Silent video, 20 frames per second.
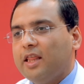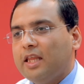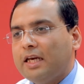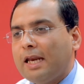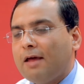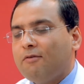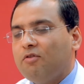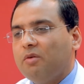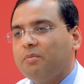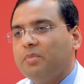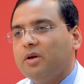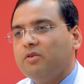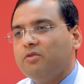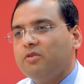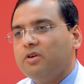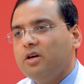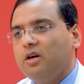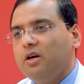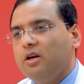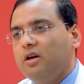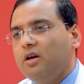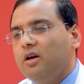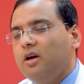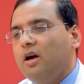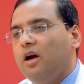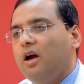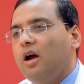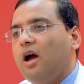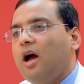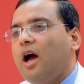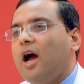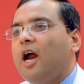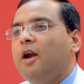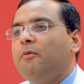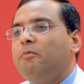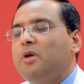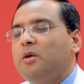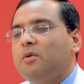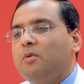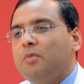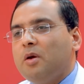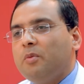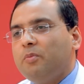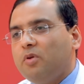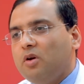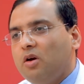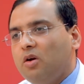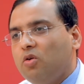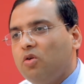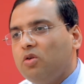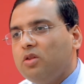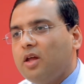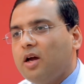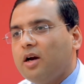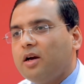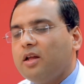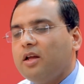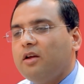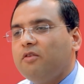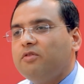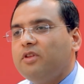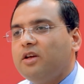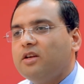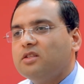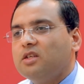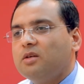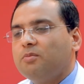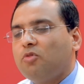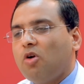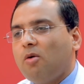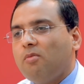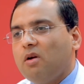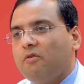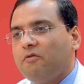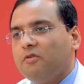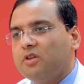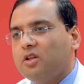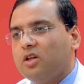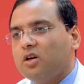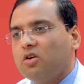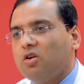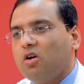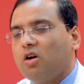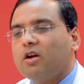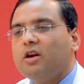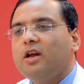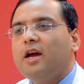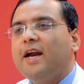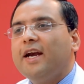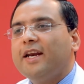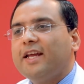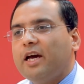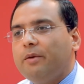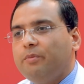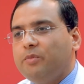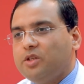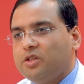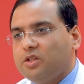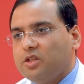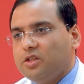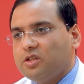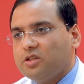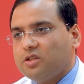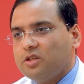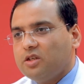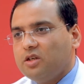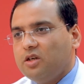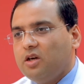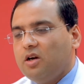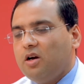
and the developing world, and people know that if there is a problem with the cornea, it can be changed.